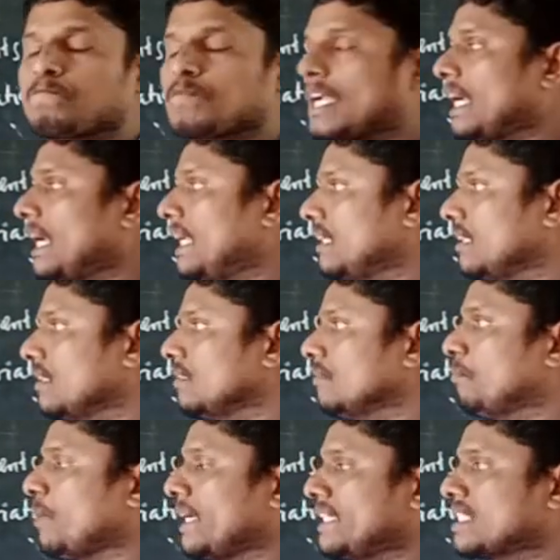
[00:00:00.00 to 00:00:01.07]
and
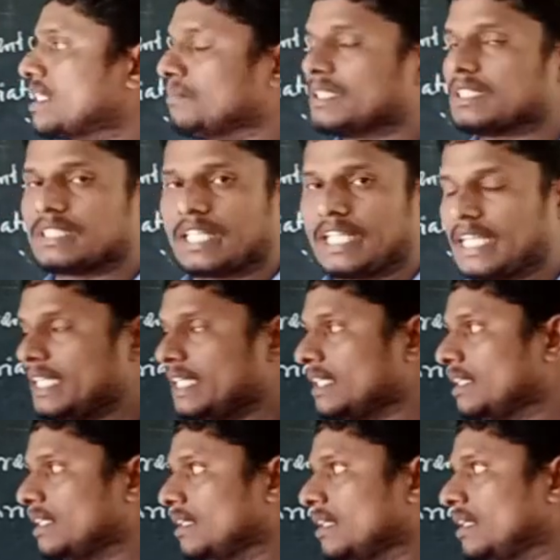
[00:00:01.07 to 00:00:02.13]
points number
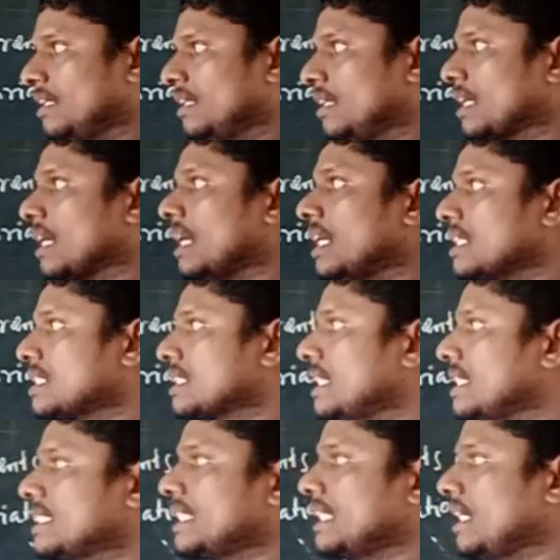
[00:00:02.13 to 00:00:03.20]
3,
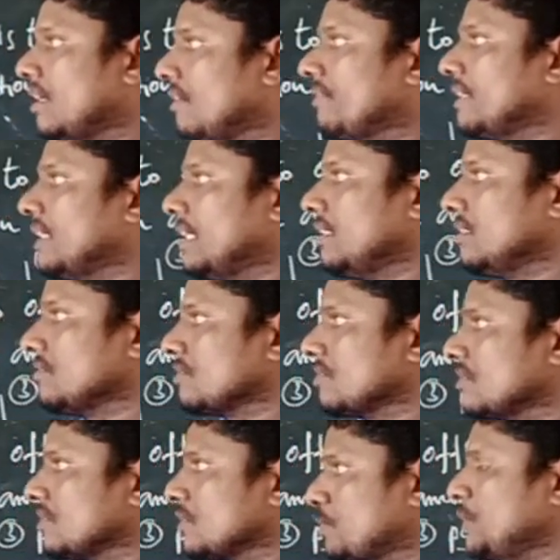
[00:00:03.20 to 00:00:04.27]
constancy of a
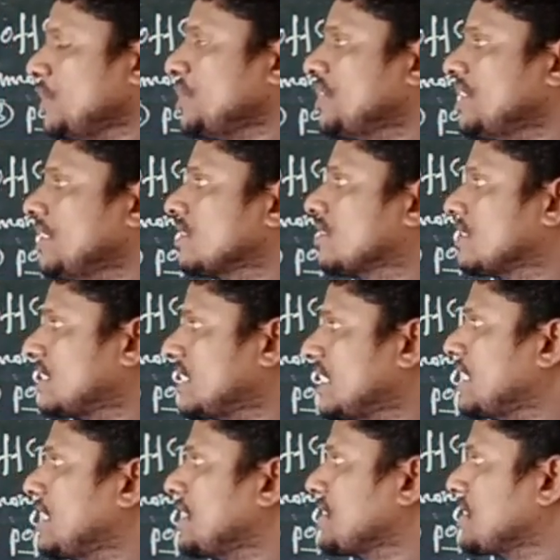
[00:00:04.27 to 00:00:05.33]
species
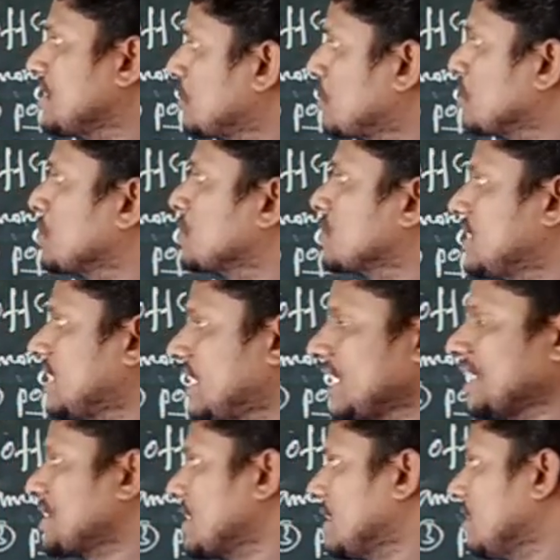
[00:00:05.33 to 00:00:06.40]
generation to
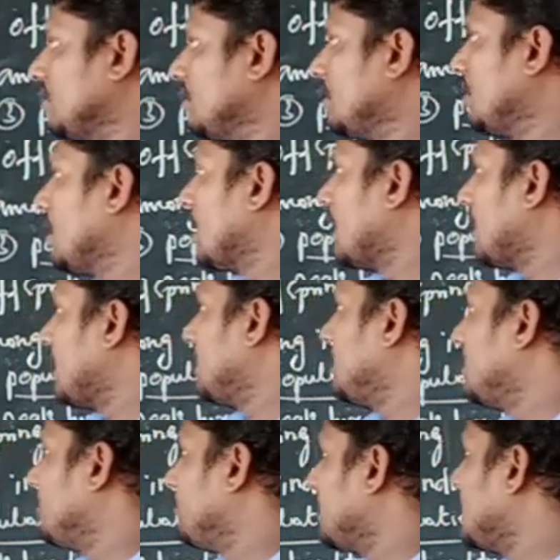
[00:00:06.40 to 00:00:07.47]
generation and
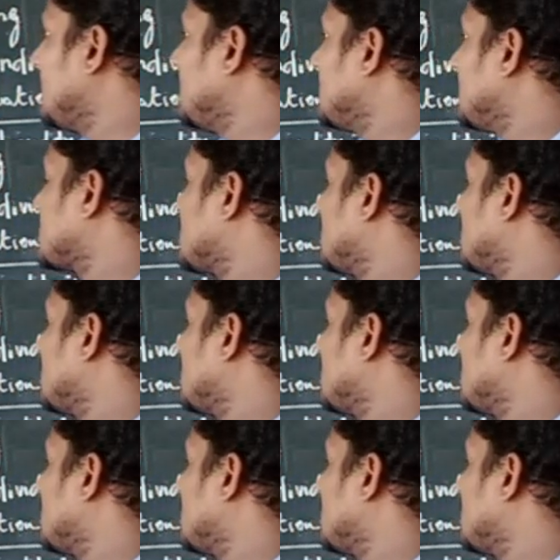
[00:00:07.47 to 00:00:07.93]
variation